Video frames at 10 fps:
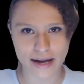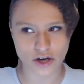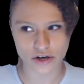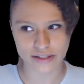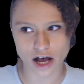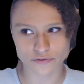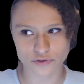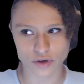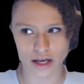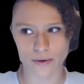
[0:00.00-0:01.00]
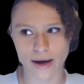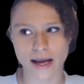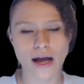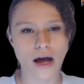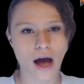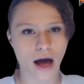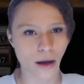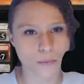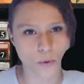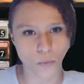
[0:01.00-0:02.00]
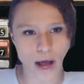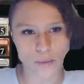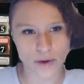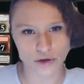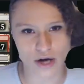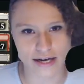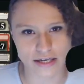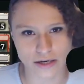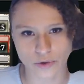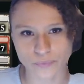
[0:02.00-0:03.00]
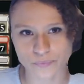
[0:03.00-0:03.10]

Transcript: ourselves really quick what we are trying to do.